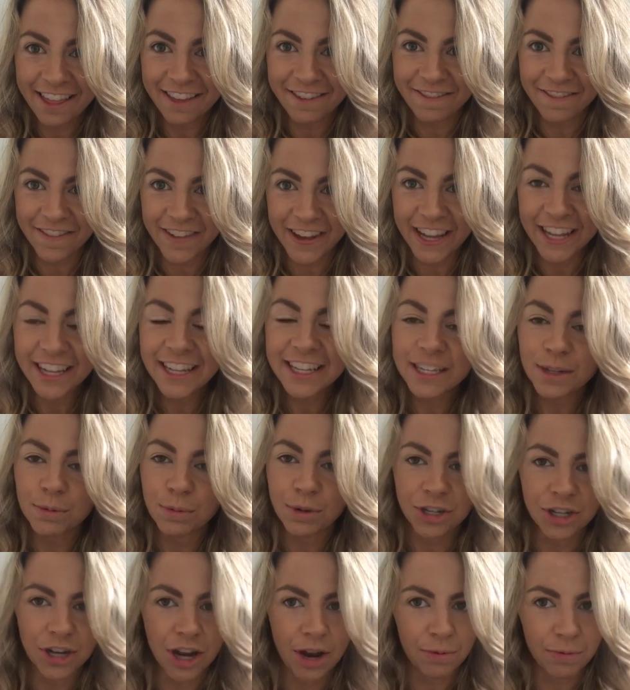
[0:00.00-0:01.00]
other vids,
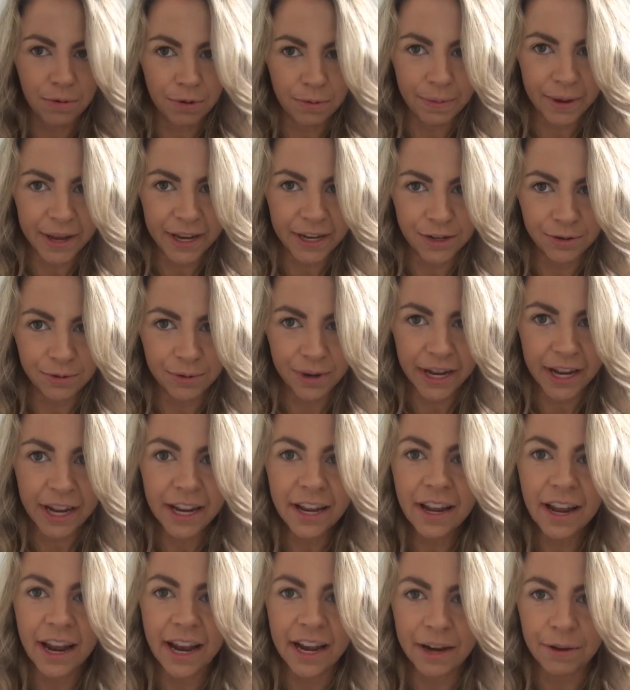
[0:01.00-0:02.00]
which I will be
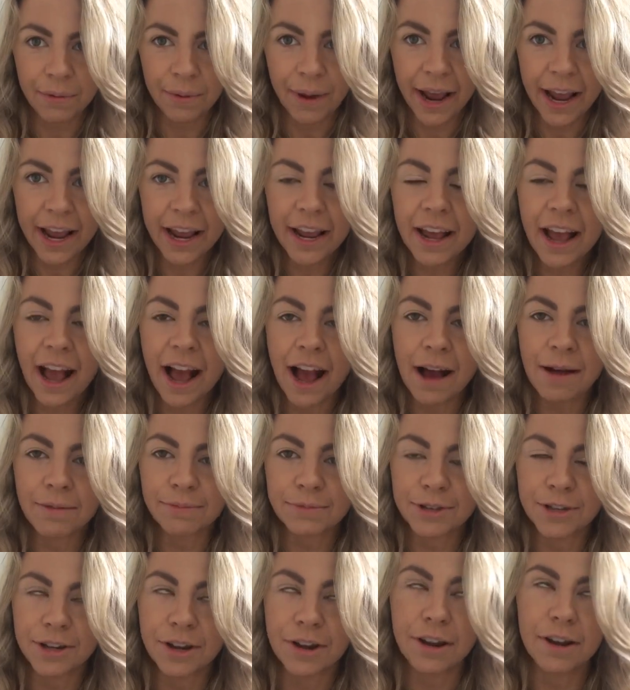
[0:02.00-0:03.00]
doing anyway,
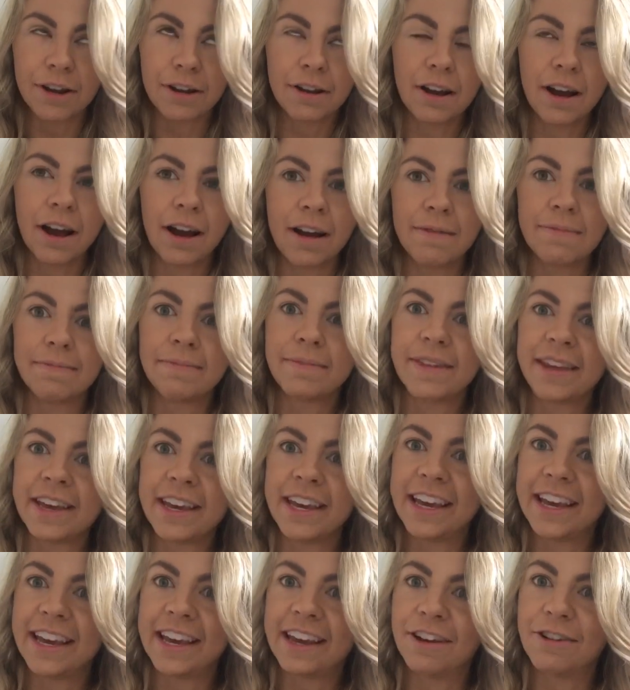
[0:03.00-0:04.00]
so I'm
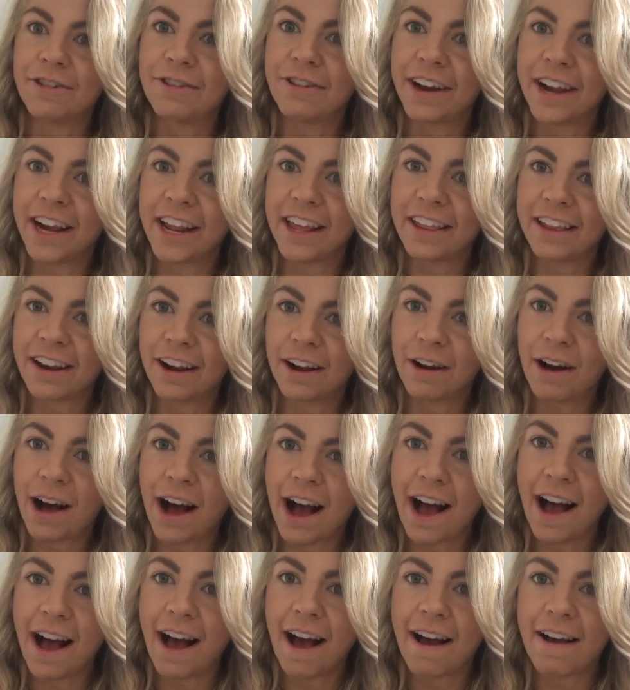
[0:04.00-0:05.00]
thinking already that
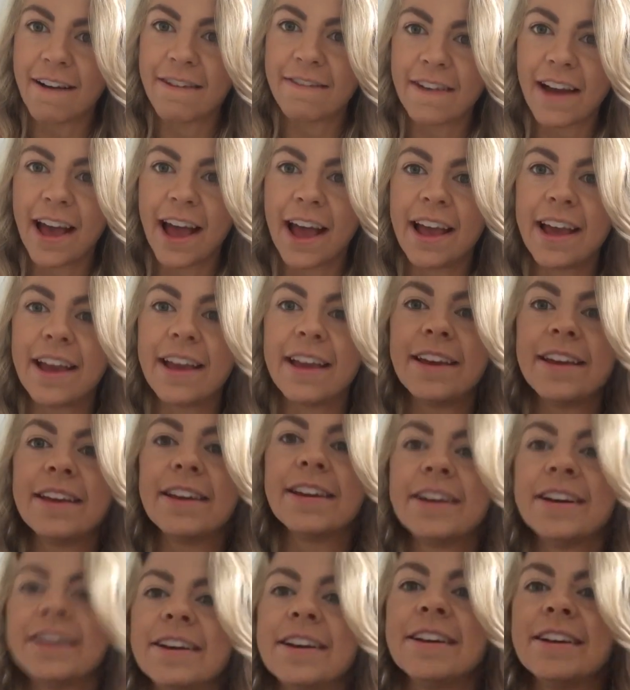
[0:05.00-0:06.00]
I'll have a,
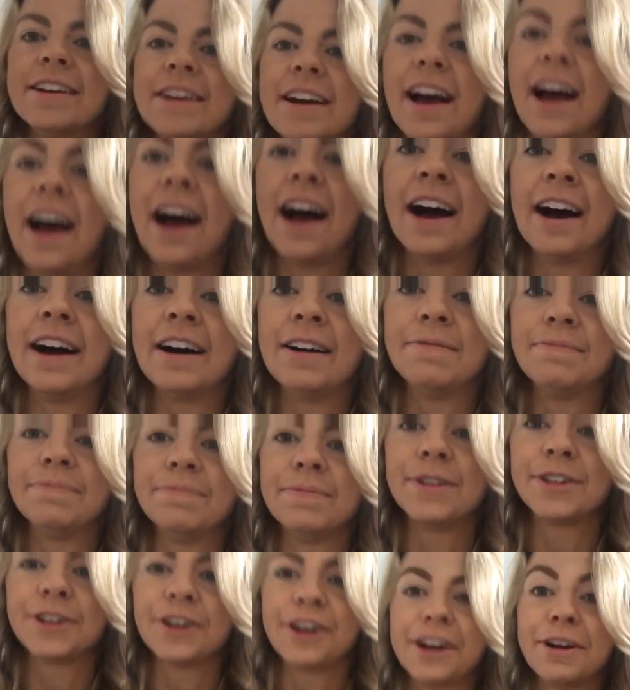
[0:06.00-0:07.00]

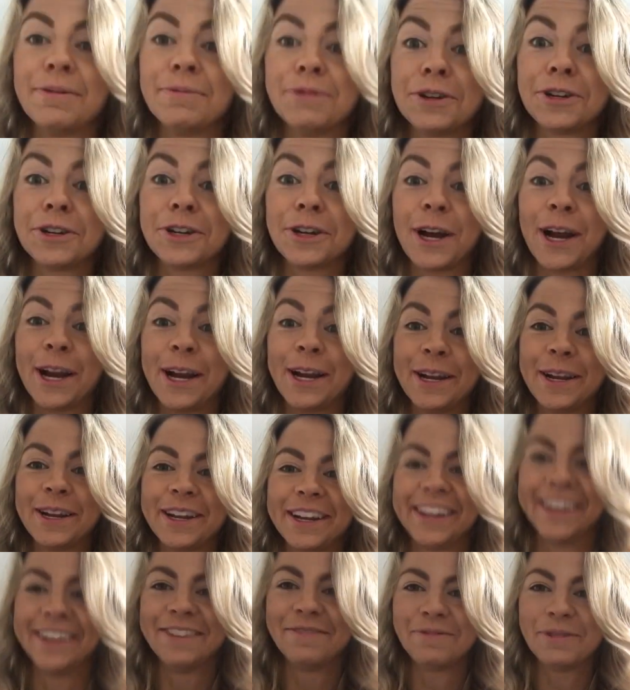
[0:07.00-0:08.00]
sorry, I'm just trying to
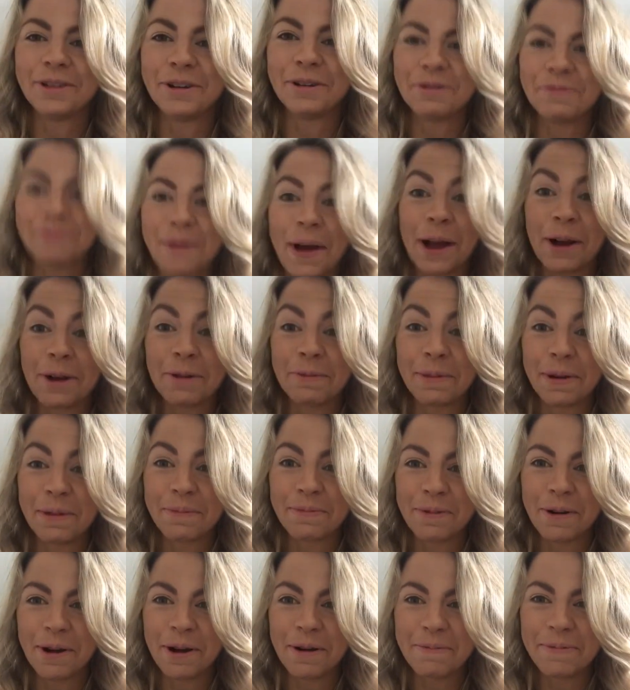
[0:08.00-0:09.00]
put you back on my
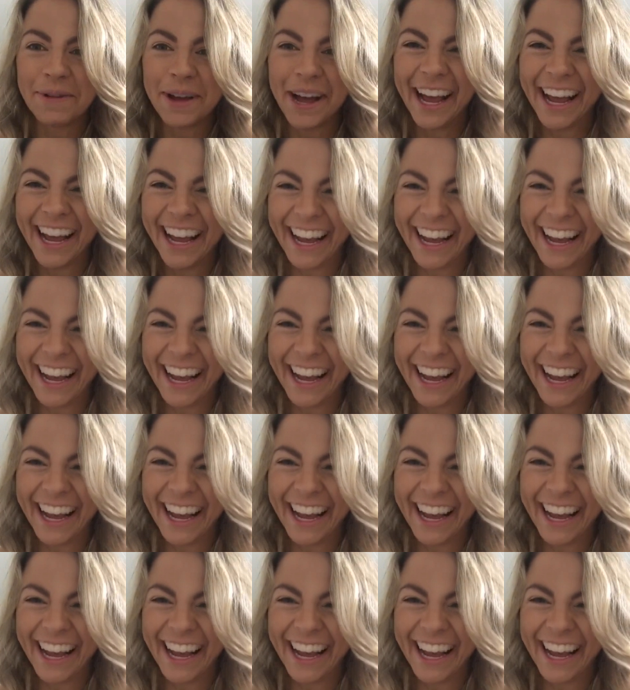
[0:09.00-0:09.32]
prop.